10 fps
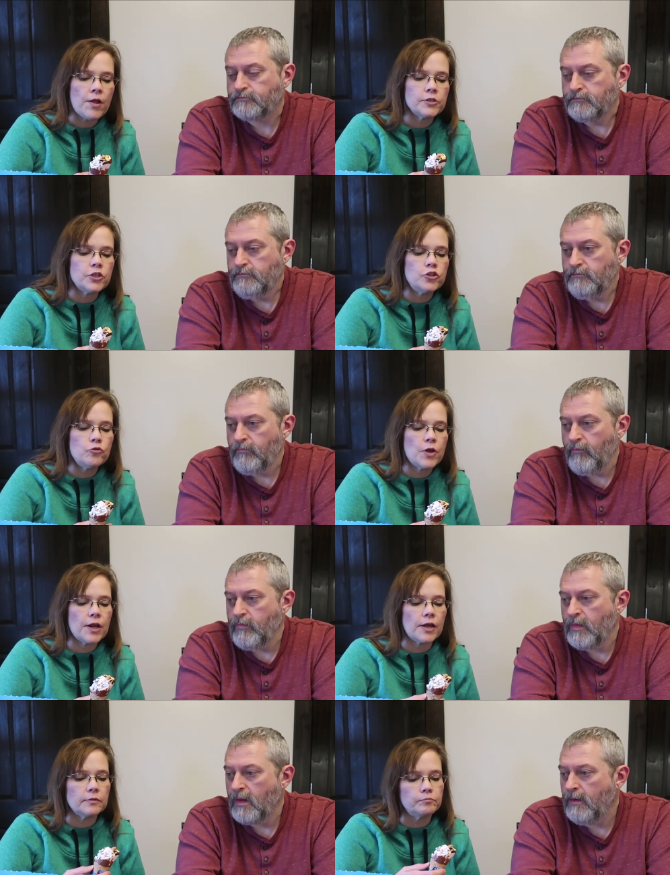Speaker 1: Did you get
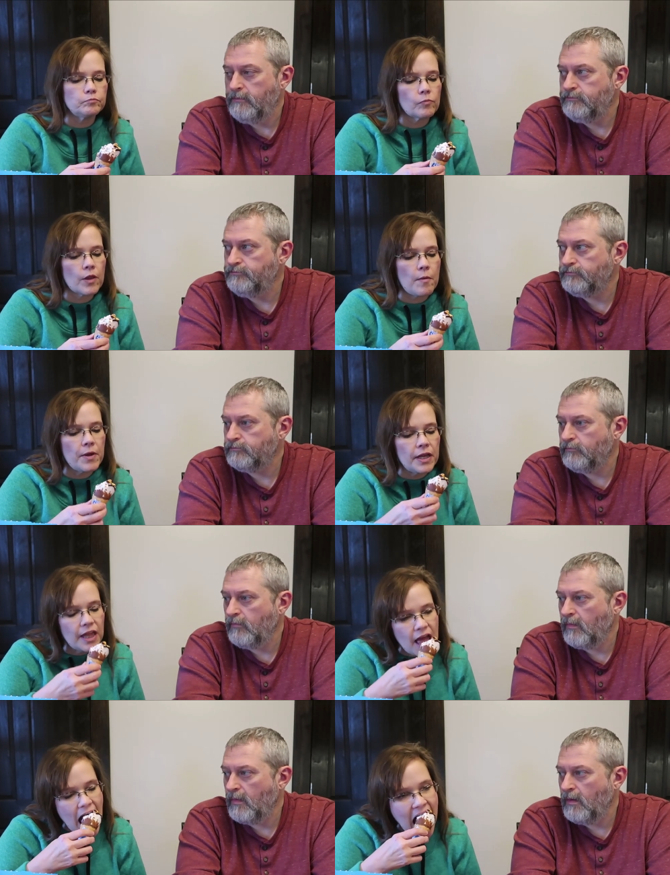a, a
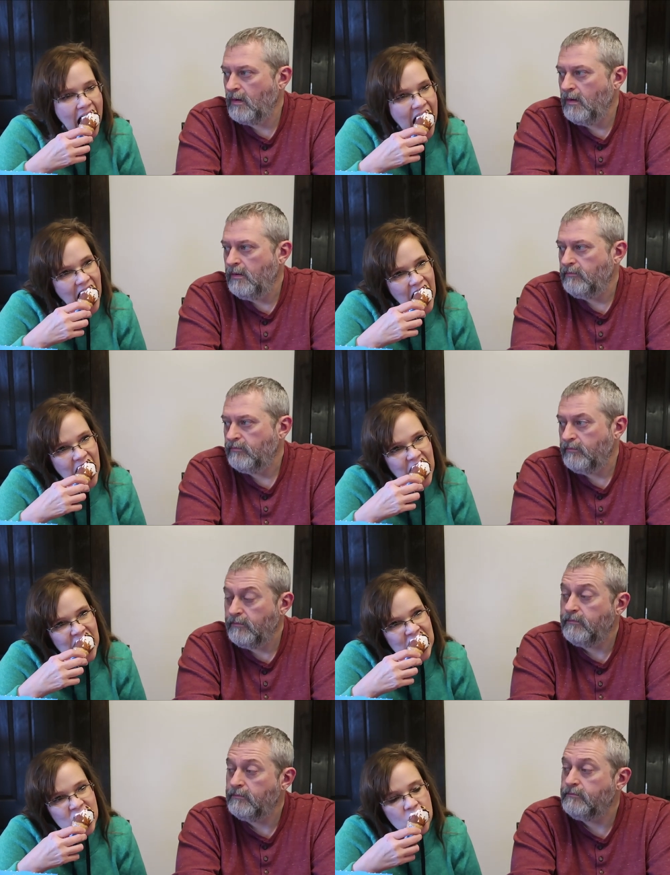bunny?
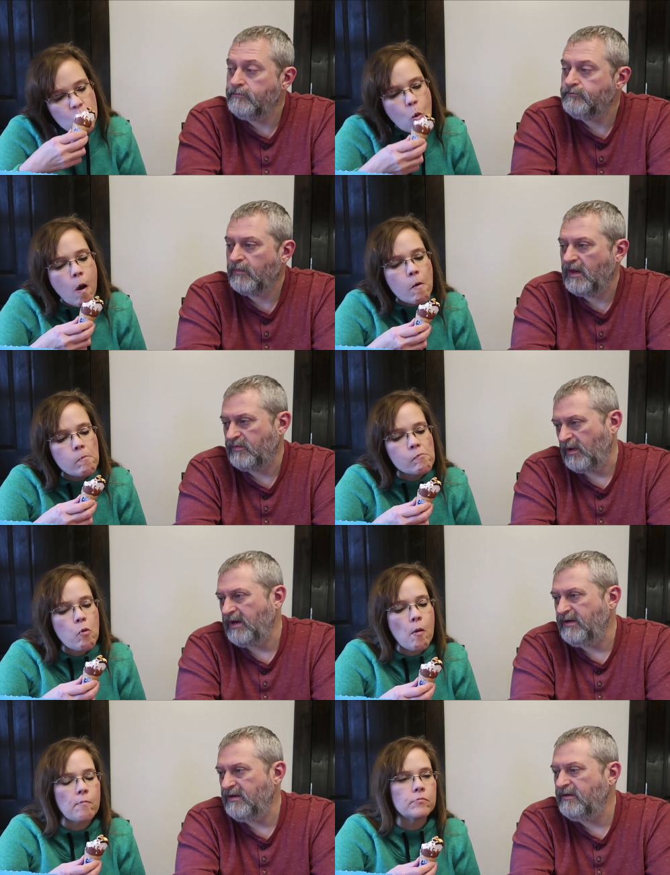
Speaker 2: Mm-hmm. That's what
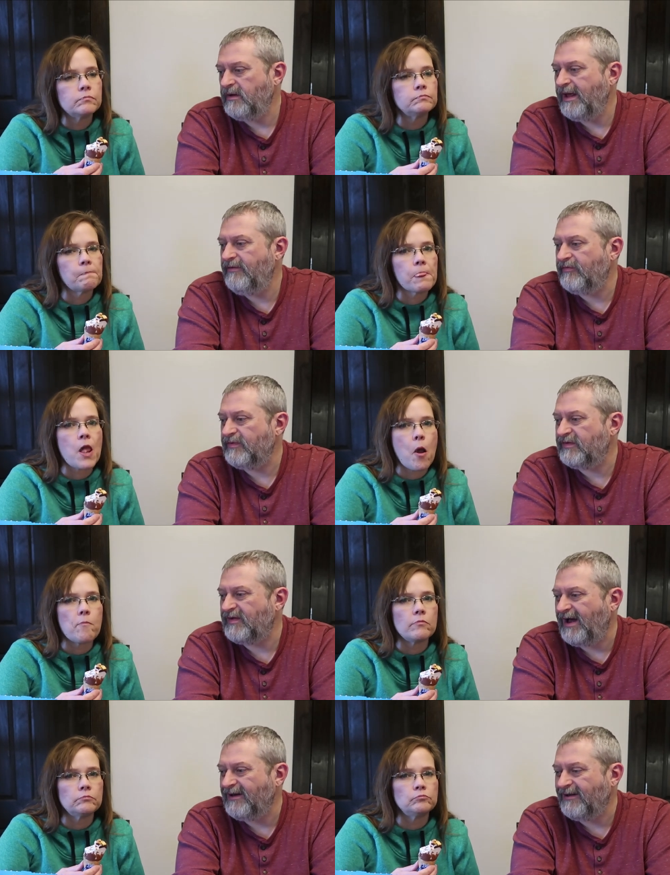I did. I ate from the
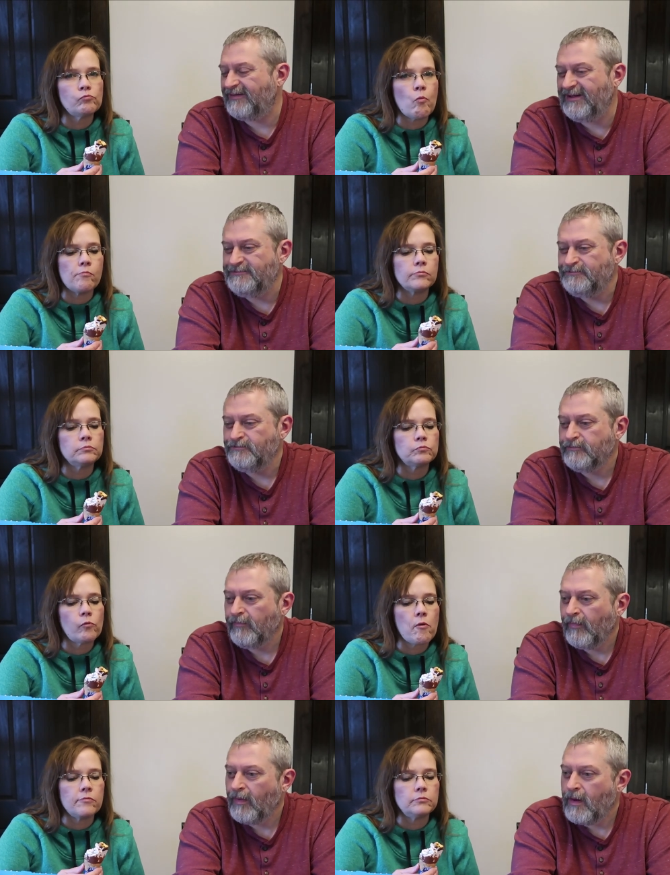side like mm -hmm.
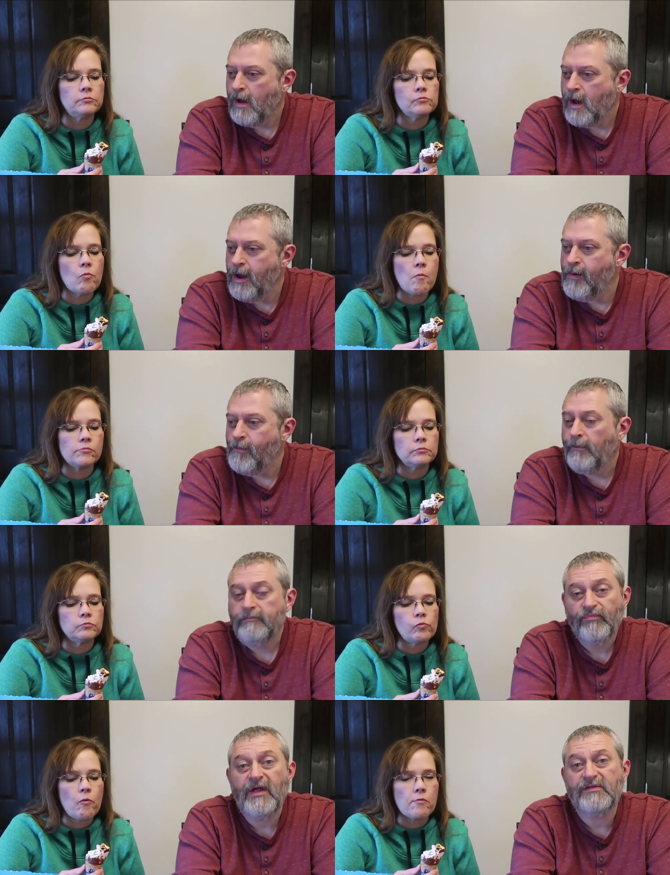that. Mm-hmm. Um,
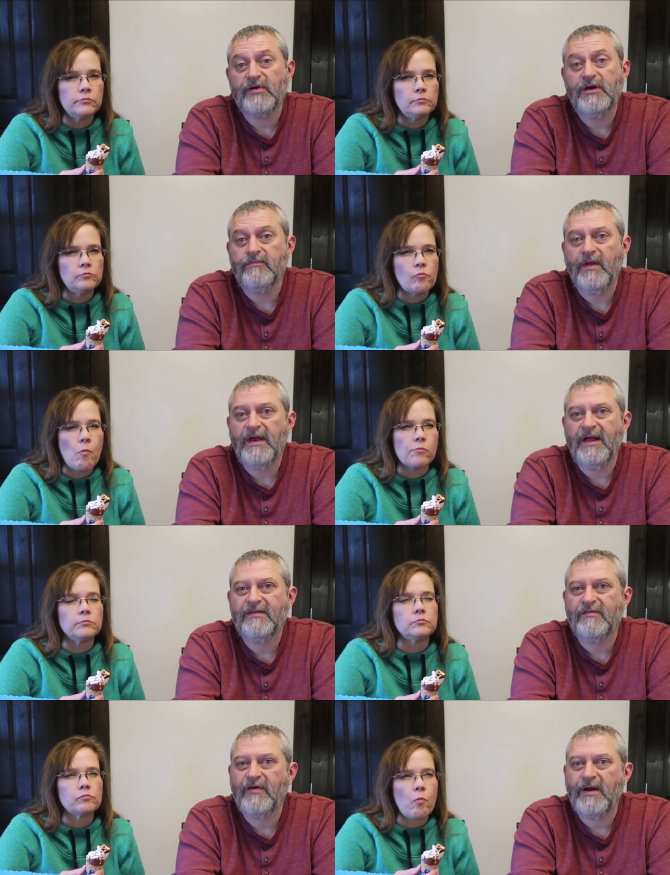that's good. It,
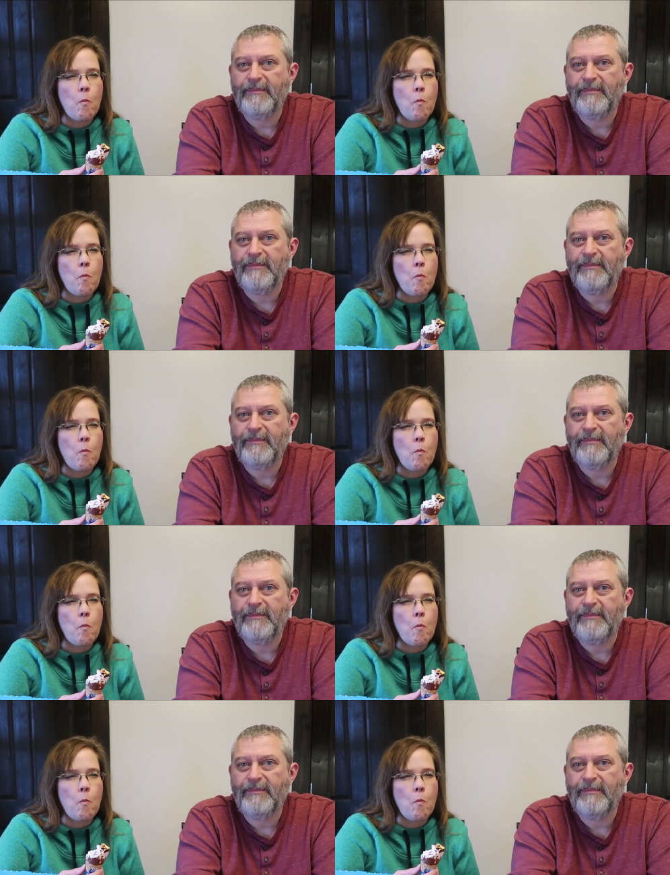it's very